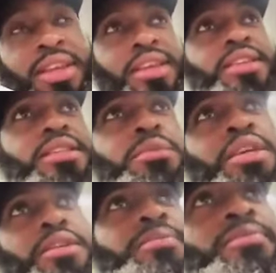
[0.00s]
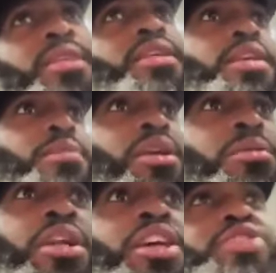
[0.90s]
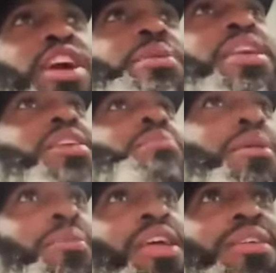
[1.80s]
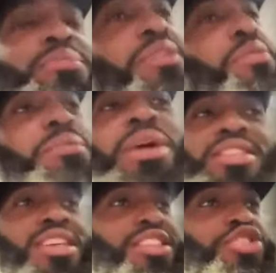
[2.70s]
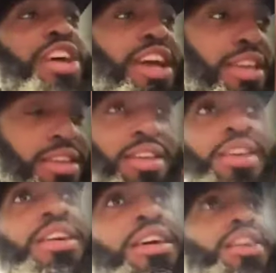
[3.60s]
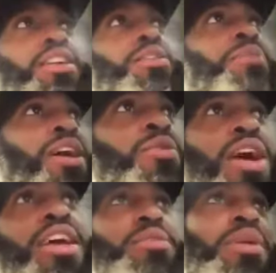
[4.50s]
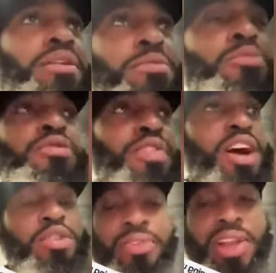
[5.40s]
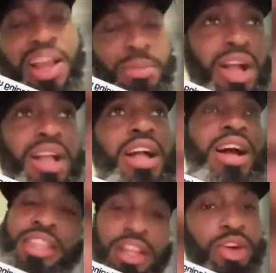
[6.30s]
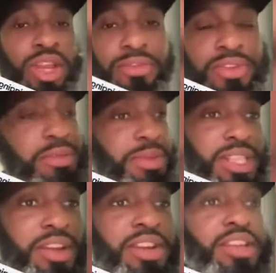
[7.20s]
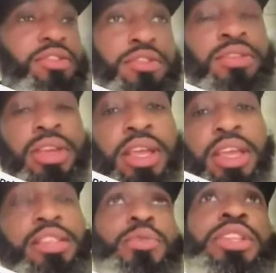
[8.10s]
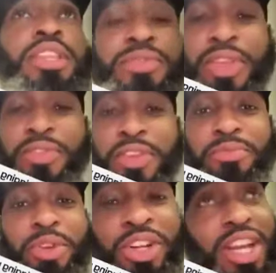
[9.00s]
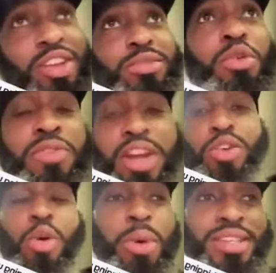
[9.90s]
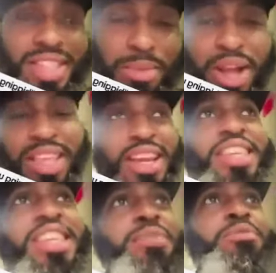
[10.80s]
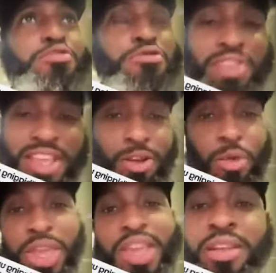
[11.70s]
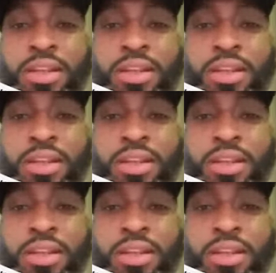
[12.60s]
You see me? Yeah man, wanna try make Imam, man has to try. The man want Imam Movado for lock back. I can't tell don't have him spot already. So when if blood that is Movado come and step back in the game the real way.